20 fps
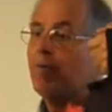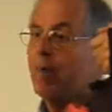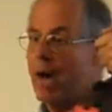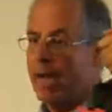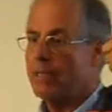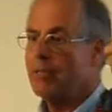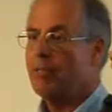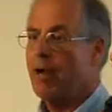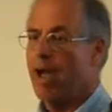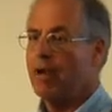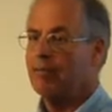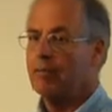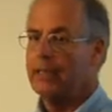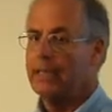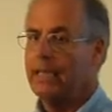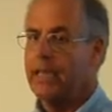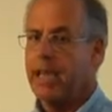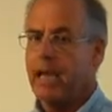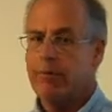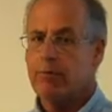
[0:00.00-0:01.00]
my
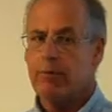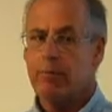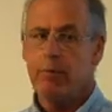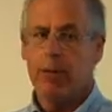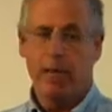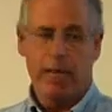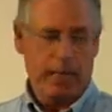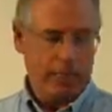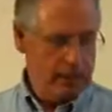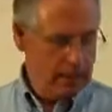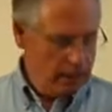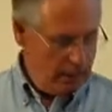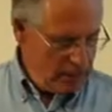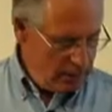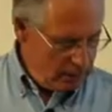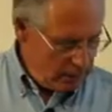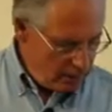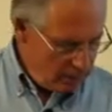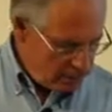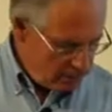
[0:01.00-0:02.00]
traveling camera bag.
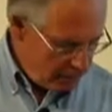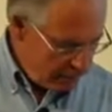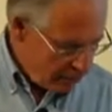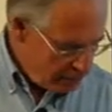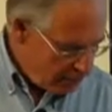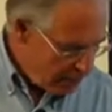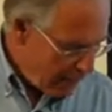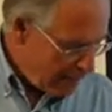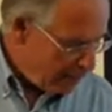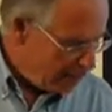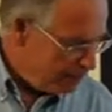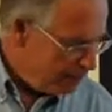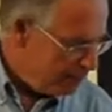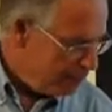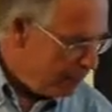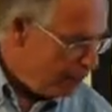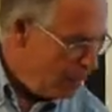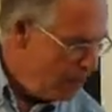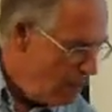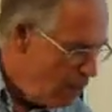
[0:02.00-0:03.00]
So I use that.
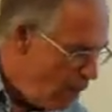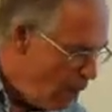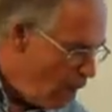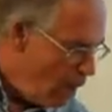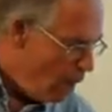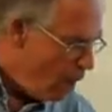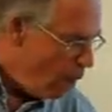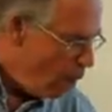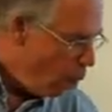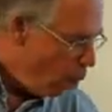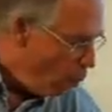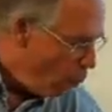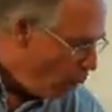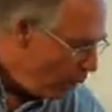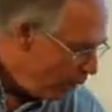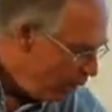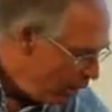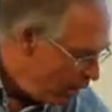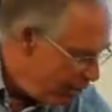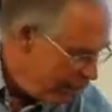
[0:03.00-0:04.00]

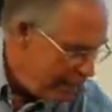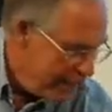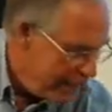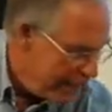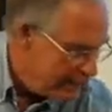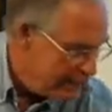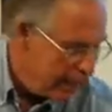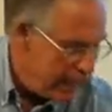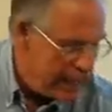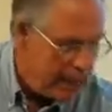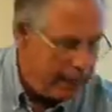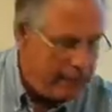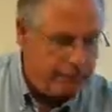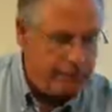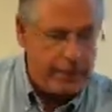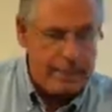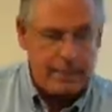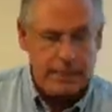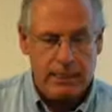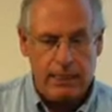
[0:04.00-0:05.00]
One of the things that I
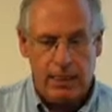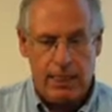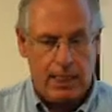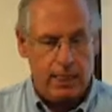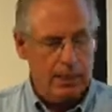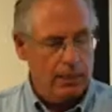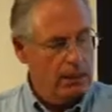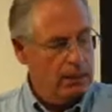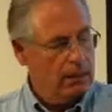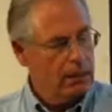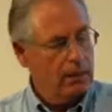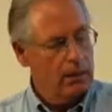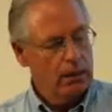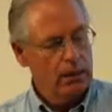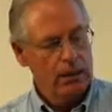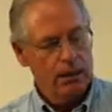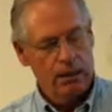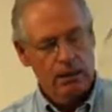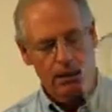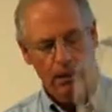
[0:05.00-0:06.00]
invested in
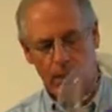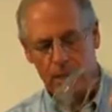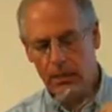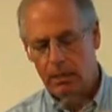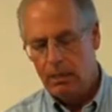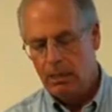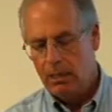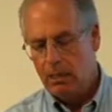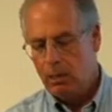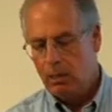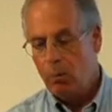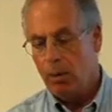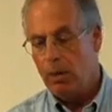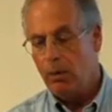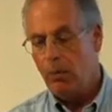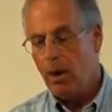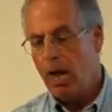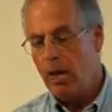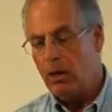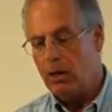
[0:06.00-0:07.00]
quite
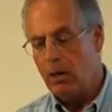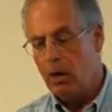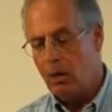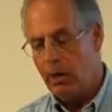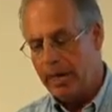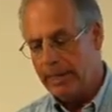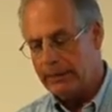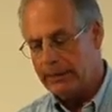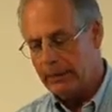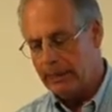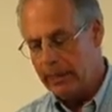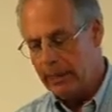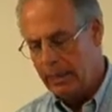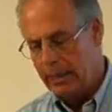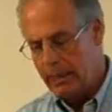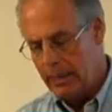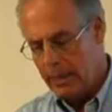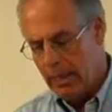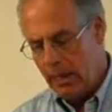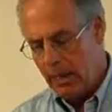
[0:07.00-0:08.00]
a while ago,
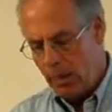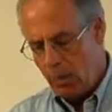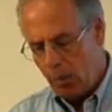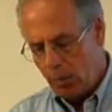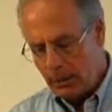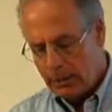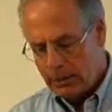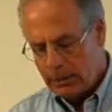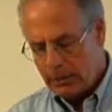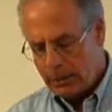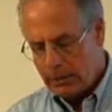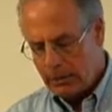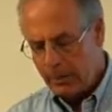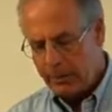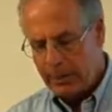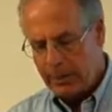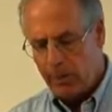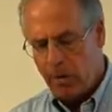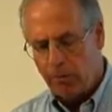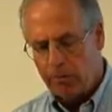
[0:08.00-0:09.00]
actually, was
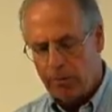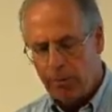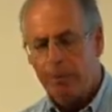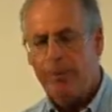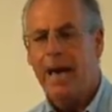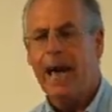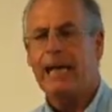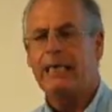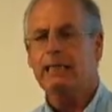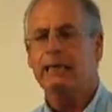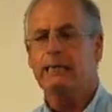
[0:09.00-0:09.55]
something called the Pack